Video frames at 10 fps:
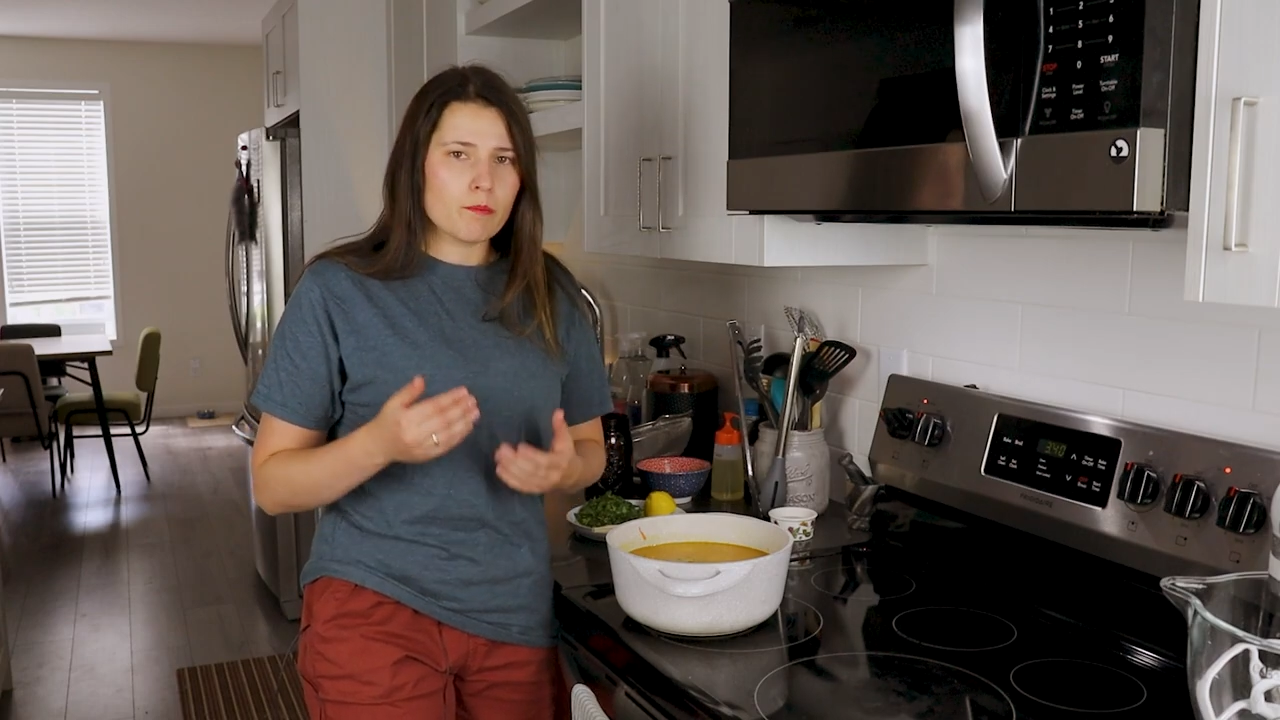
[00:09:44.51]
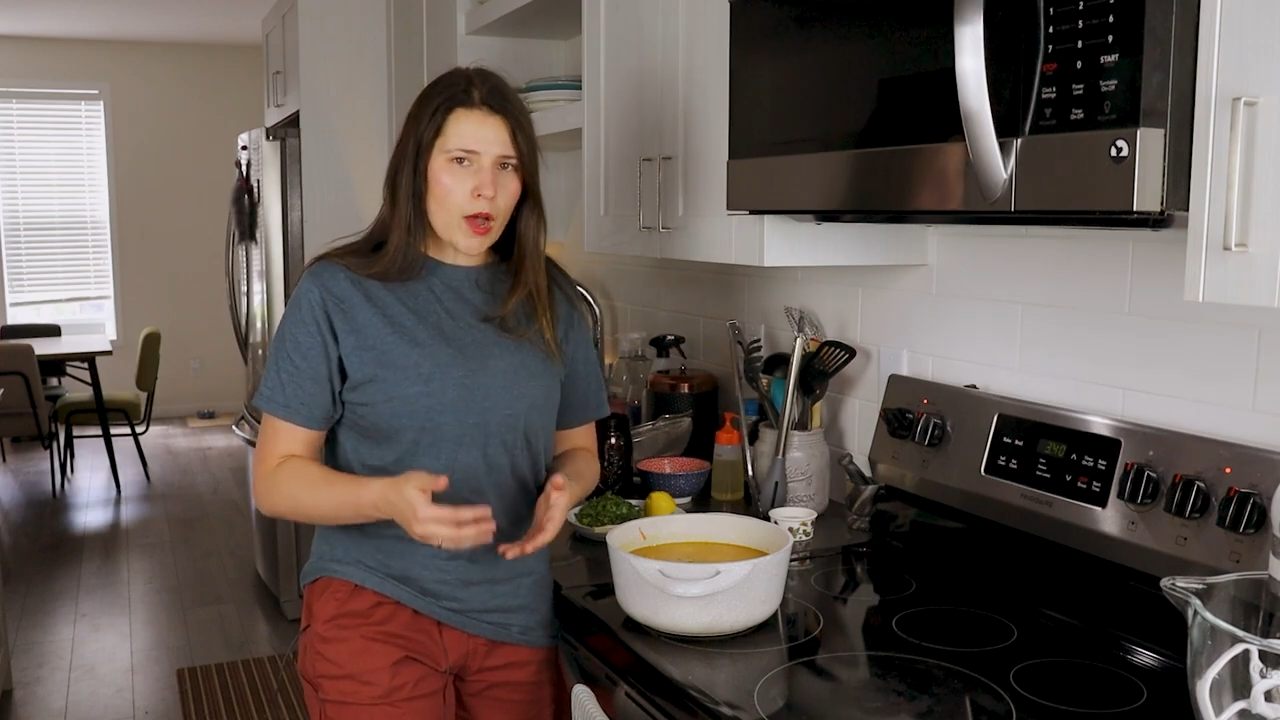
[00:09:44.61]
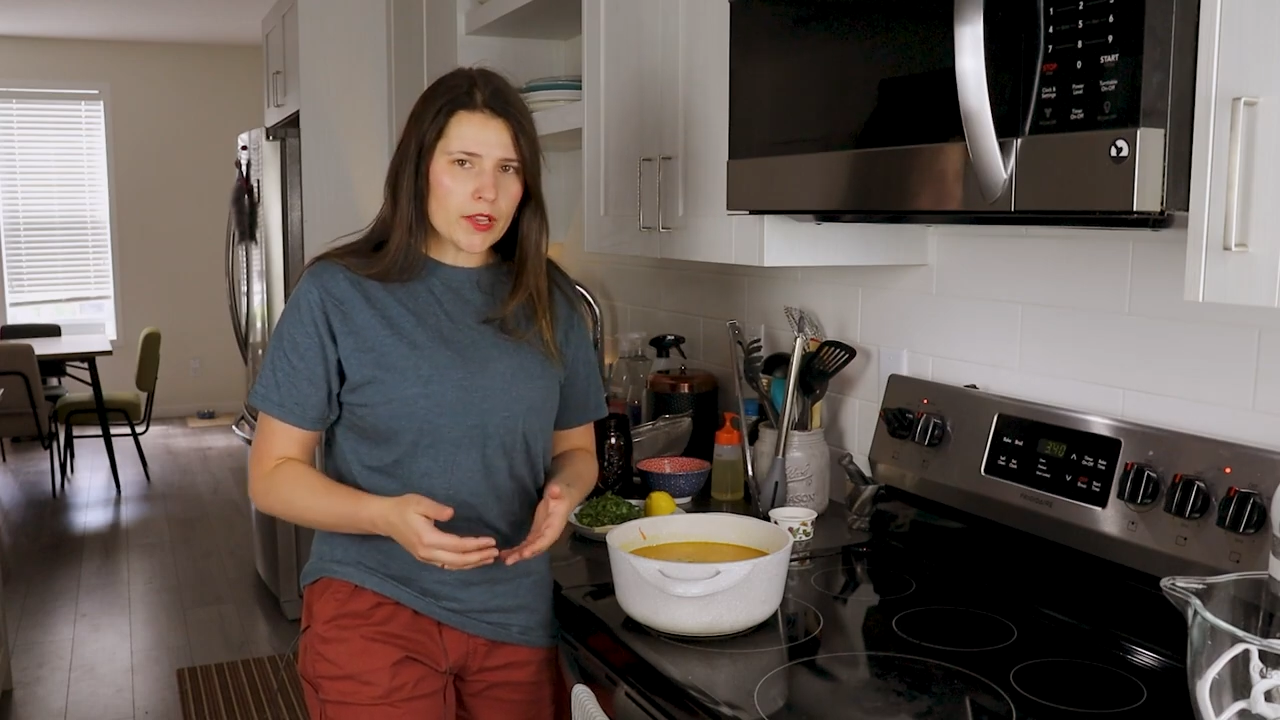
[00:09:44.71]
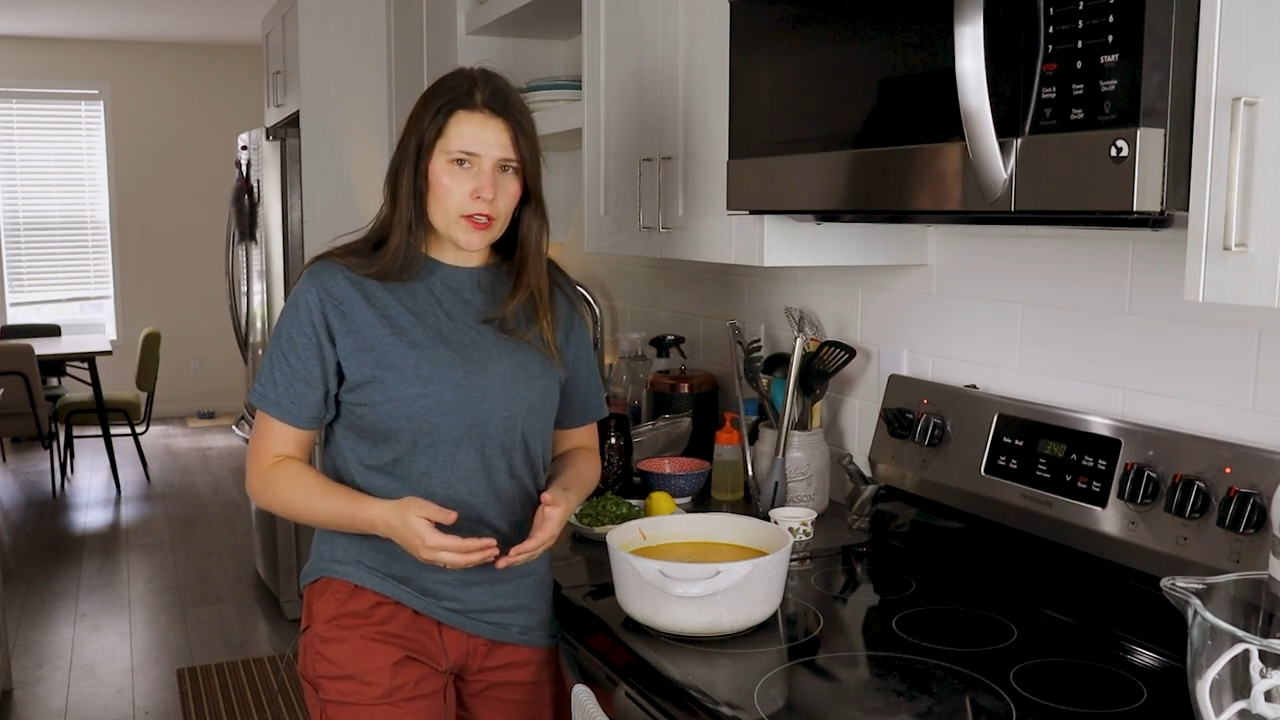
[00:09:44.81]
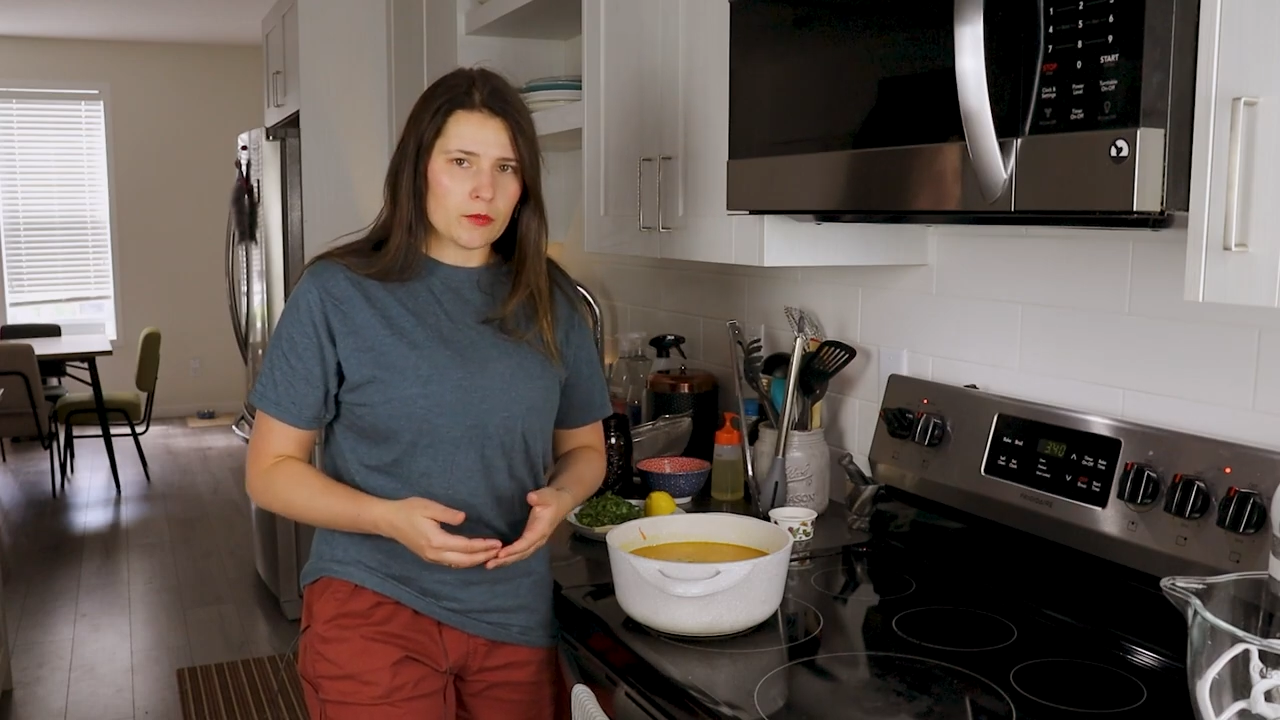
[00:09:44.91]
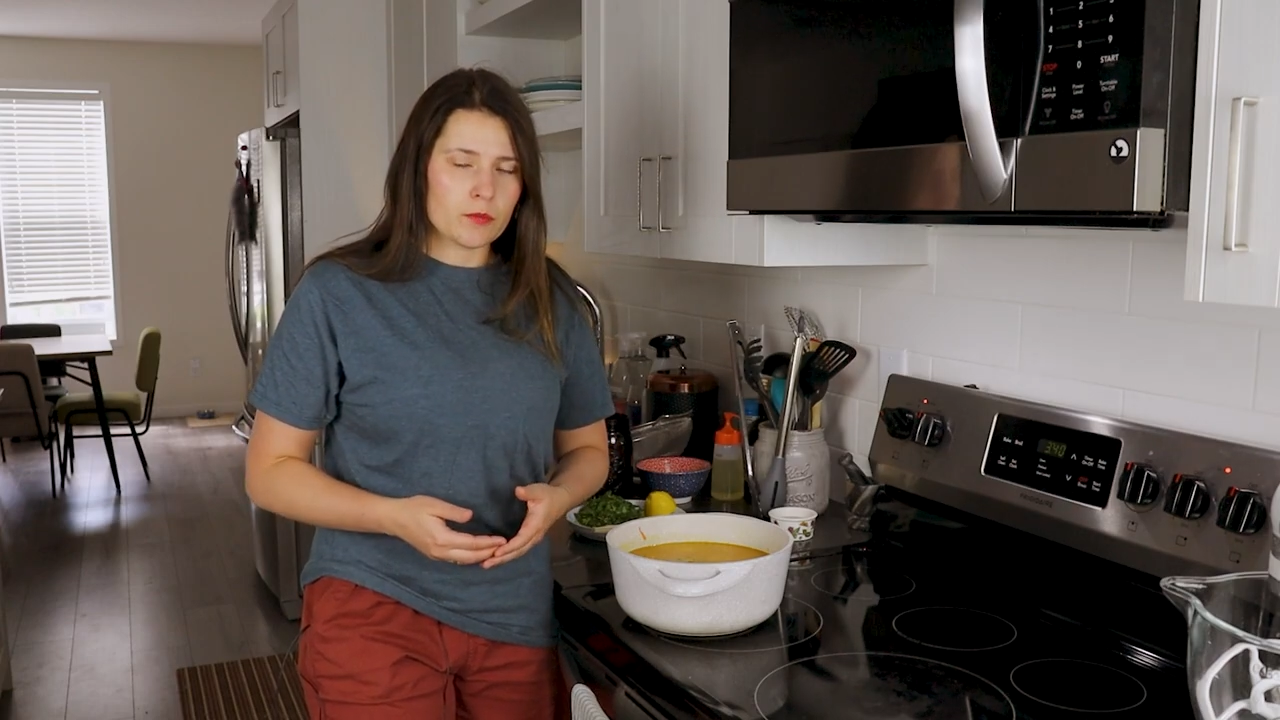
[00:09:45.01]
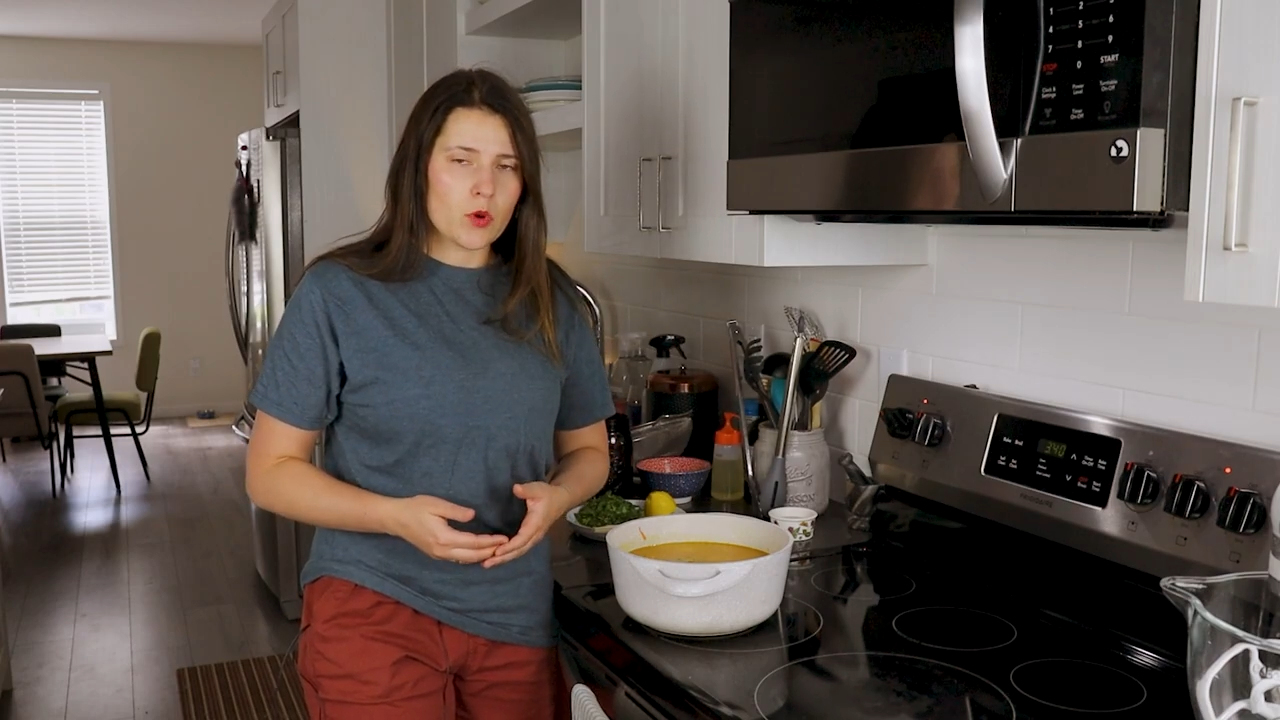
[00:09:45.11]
money.